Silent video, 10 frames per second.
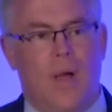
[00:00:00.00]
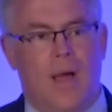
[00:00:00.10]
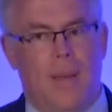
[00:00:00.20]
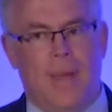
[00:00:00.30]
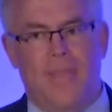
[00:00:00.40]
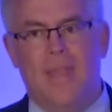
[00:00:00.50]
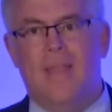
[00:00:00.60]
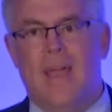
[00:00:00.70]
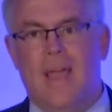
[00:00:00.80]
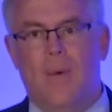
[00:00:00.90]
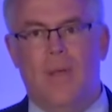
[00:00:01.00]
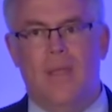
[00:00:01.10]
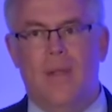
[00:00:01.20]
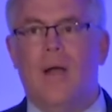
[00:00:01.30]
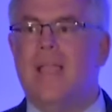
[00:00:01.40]
I think that,
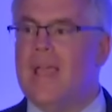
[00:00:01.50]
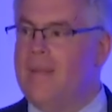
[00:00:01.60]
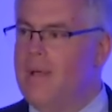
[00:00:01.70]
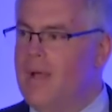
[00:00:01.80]
again,